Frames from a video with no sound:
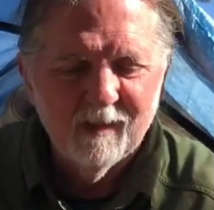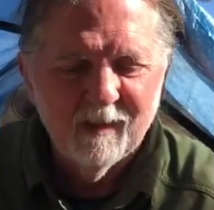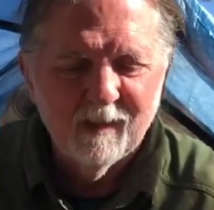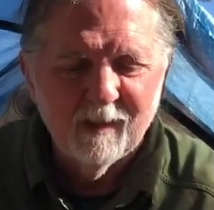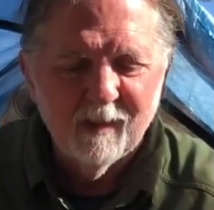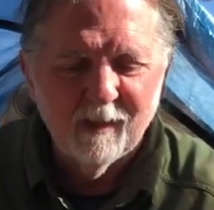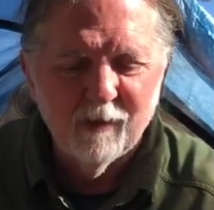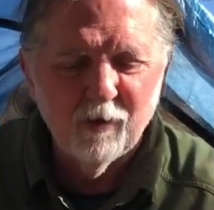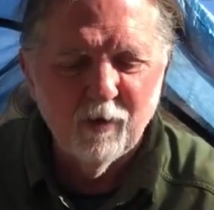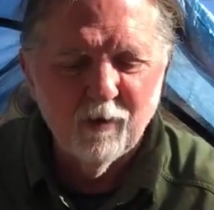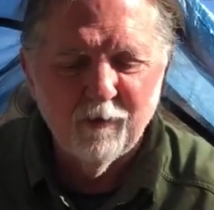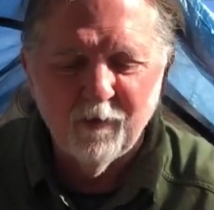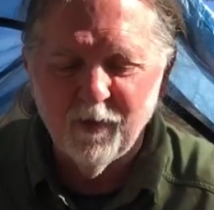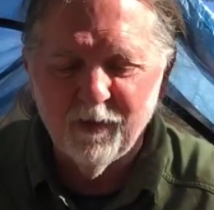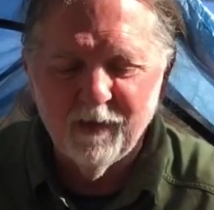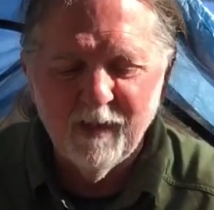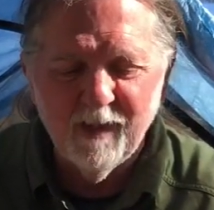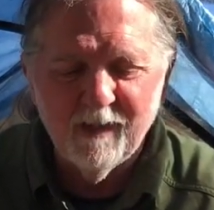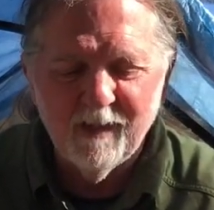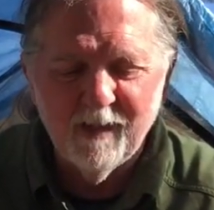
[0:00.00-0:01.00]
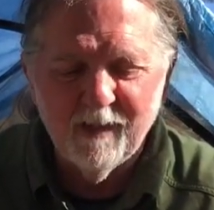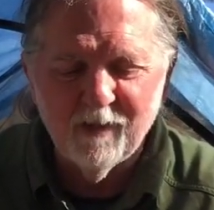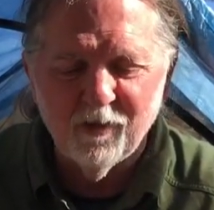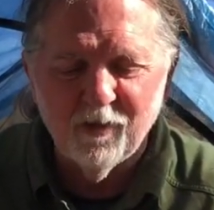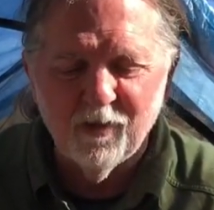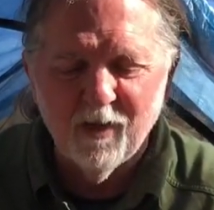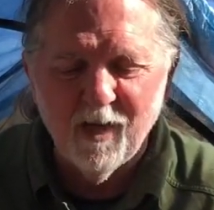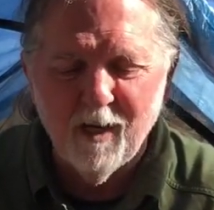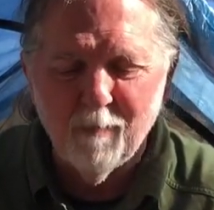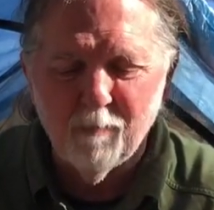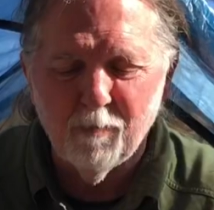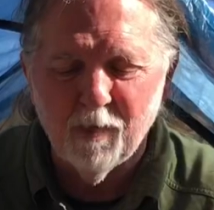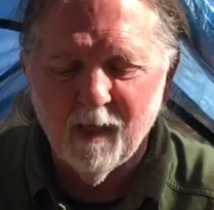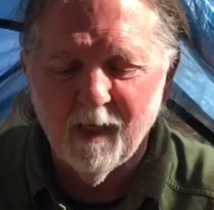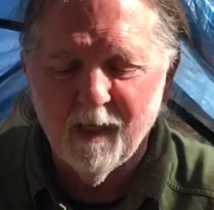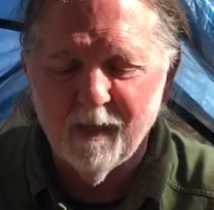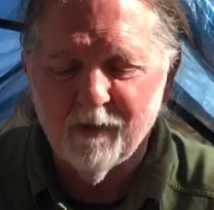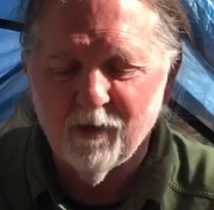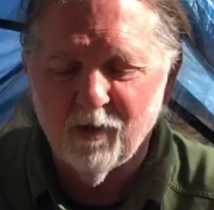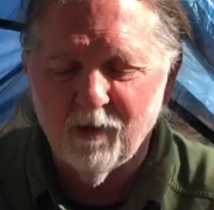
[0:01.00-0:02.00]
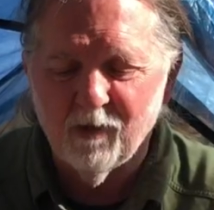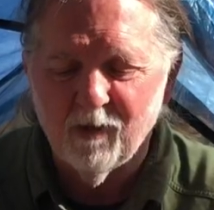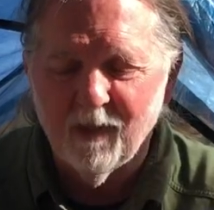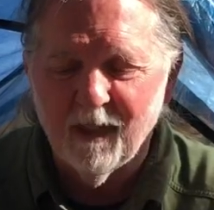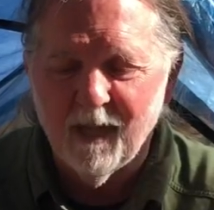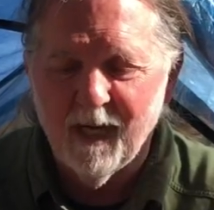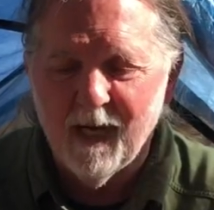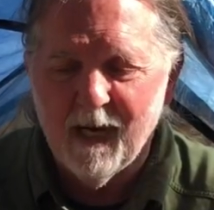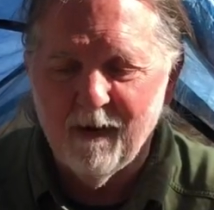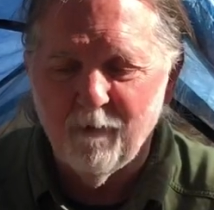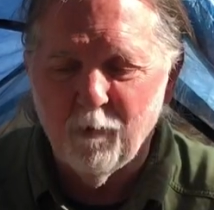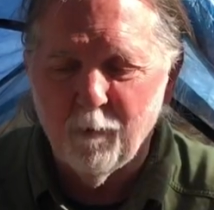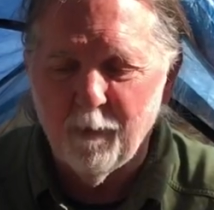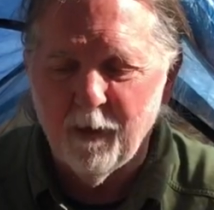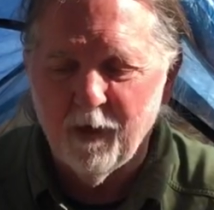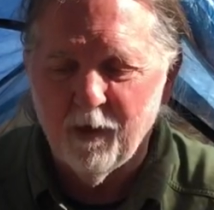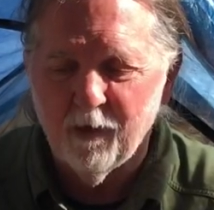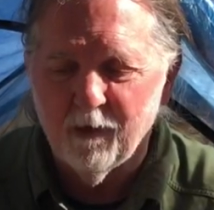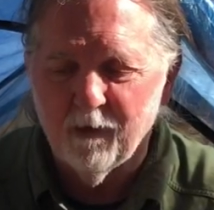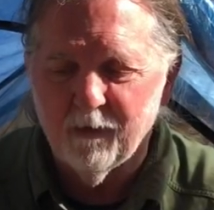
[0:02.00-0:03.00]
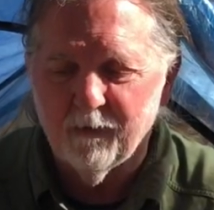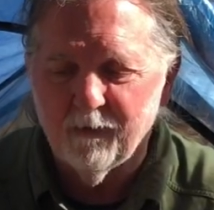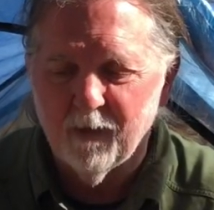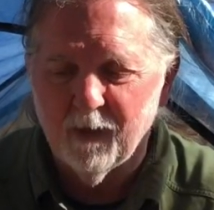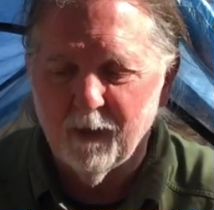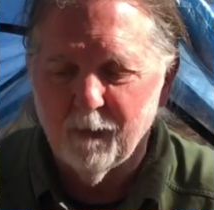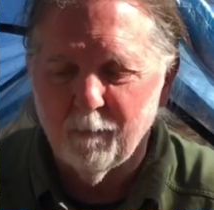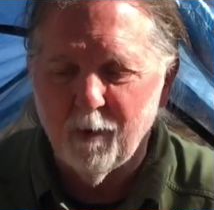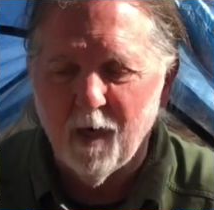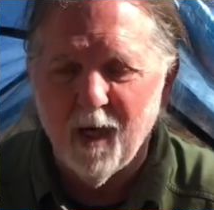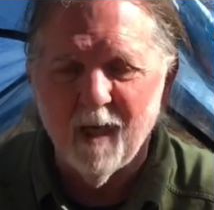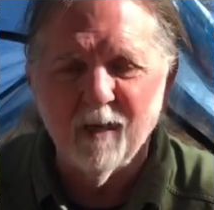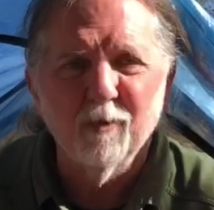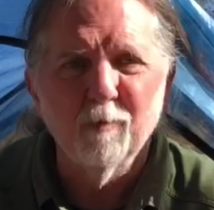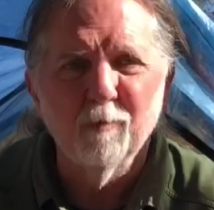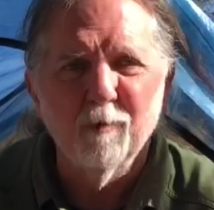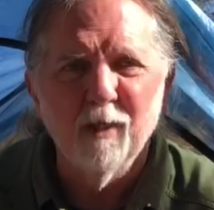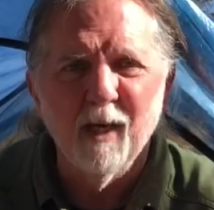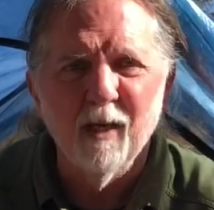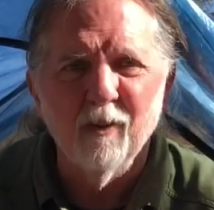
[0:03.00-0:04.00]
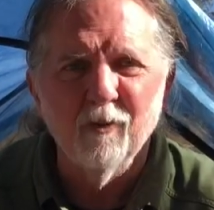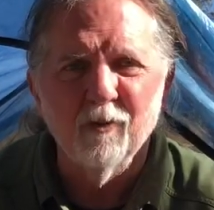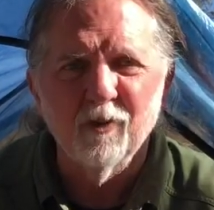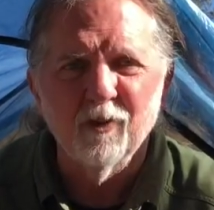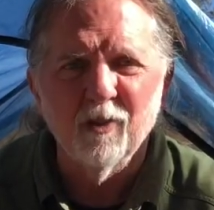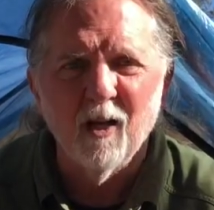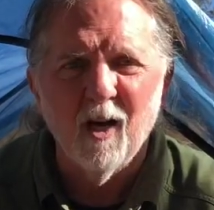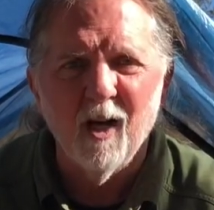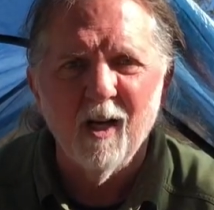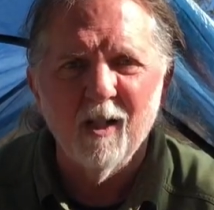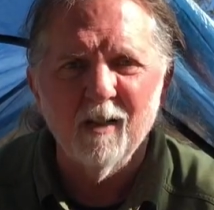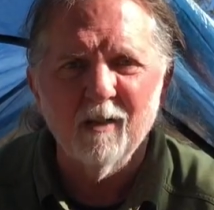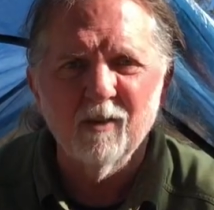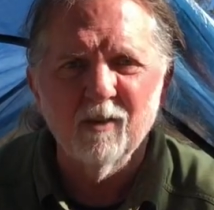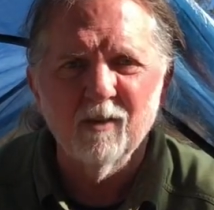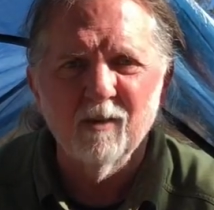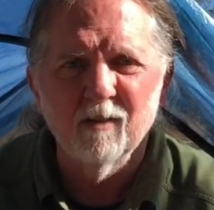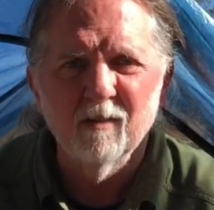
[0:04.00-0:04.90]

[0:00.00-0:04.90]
I don't know if I'll need these or not, but I certainly have a pair of possum down socks.